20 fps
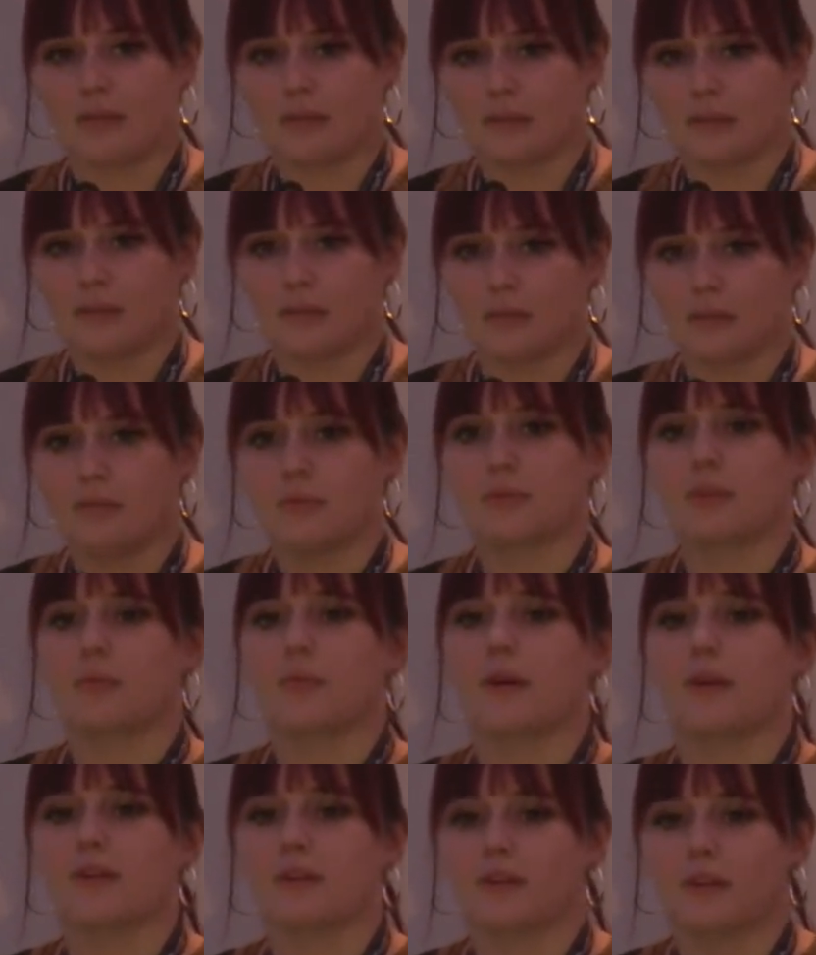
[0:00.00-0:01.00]
it was a
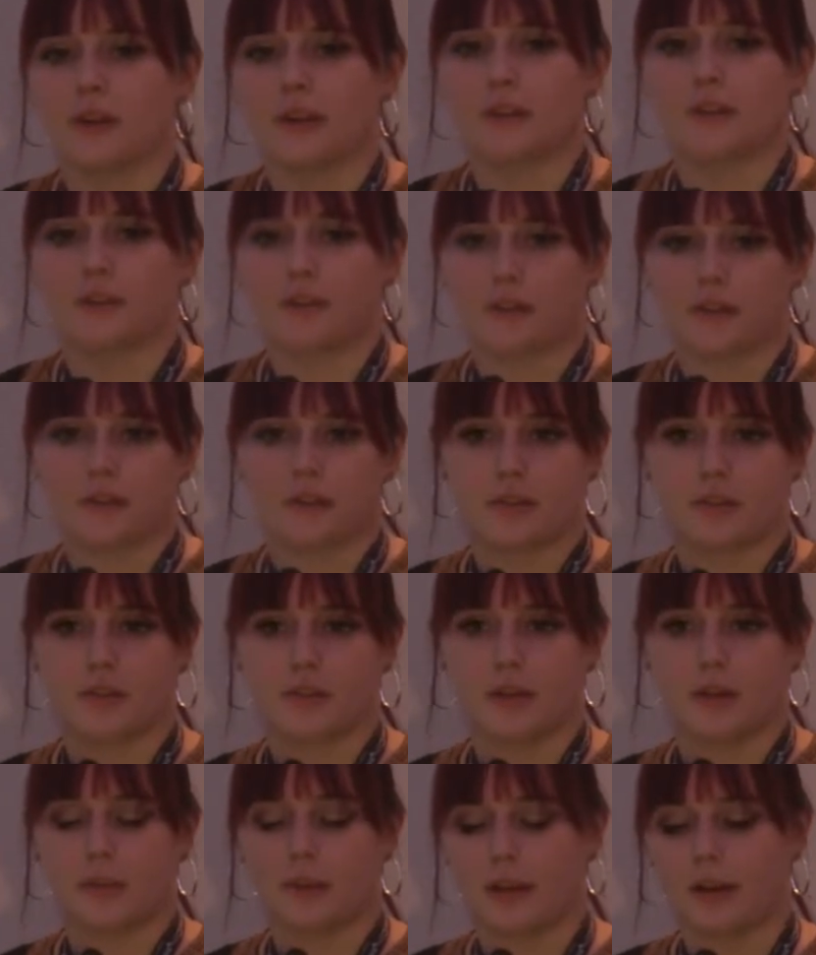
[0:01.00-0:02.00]
better device for us
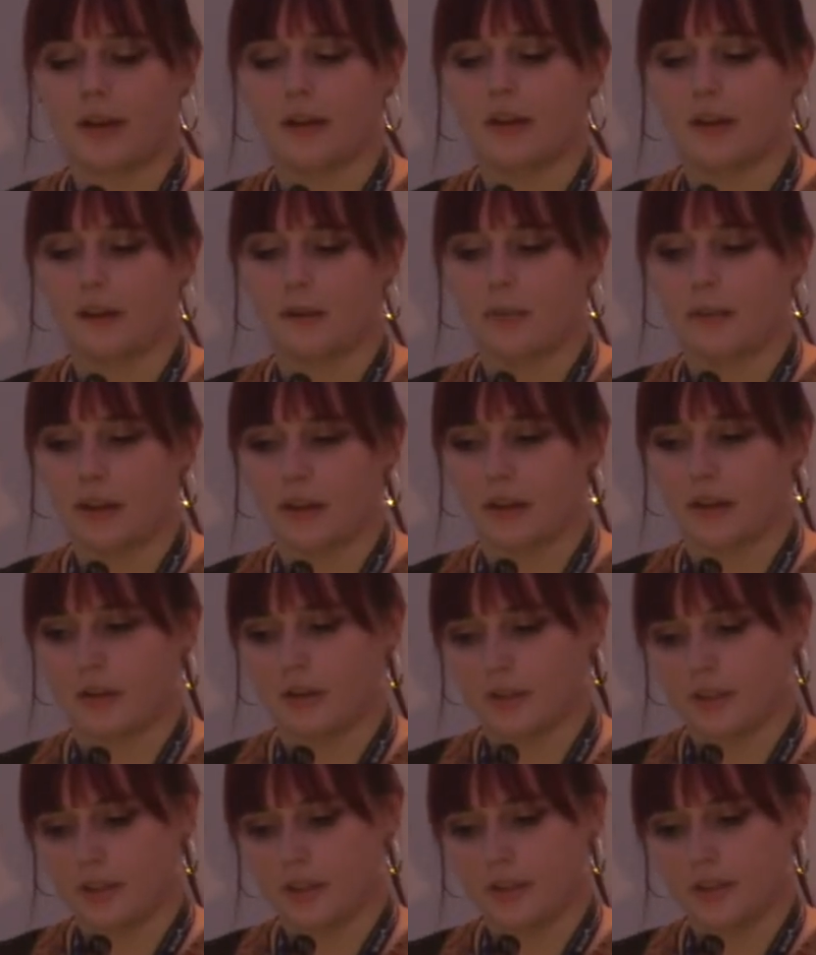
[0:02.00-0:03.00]
to apply our
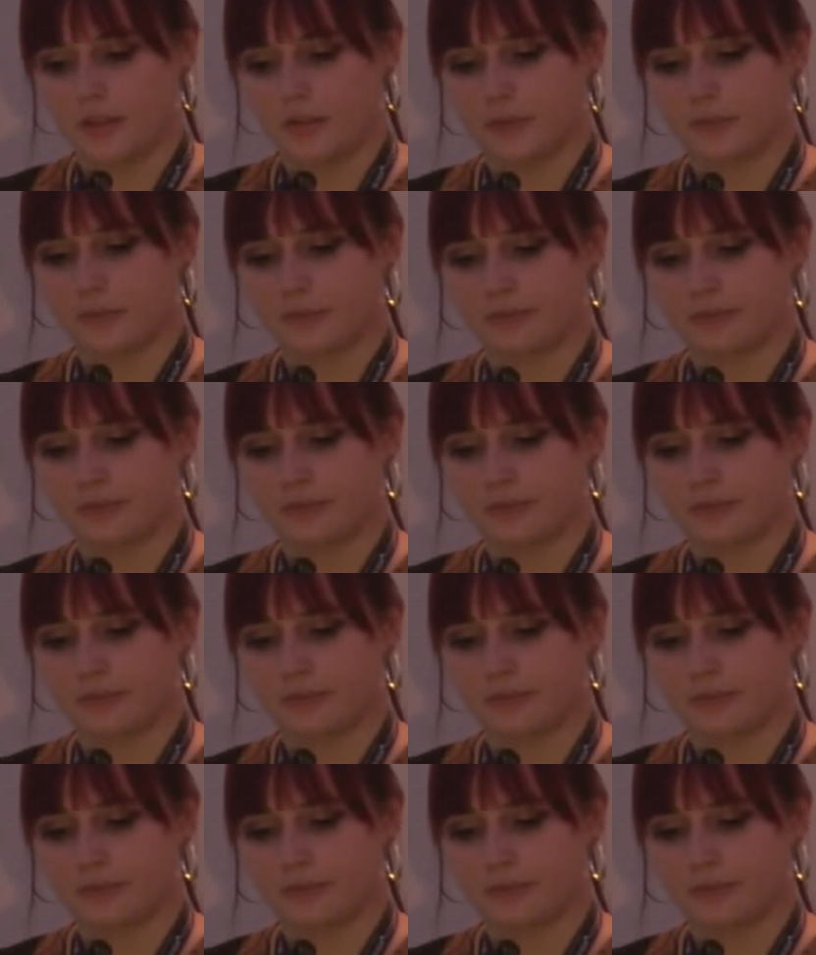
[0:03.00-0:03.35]
methodology to.